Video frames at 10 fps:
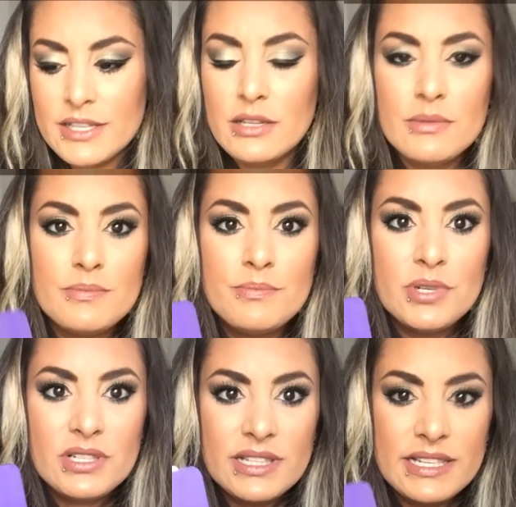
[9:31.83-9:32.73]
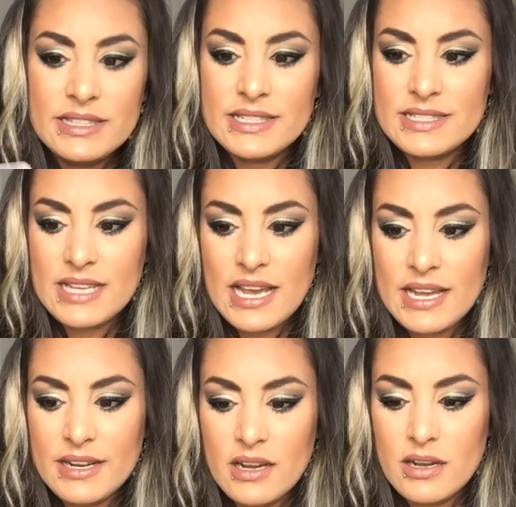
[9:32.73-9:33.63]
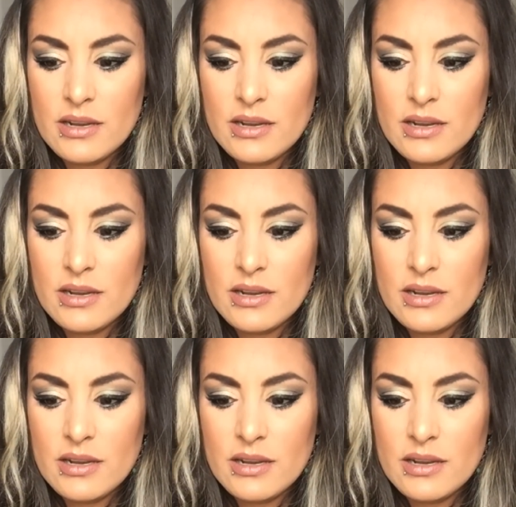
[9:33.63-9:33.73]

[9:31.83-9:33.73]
little booklet that's got,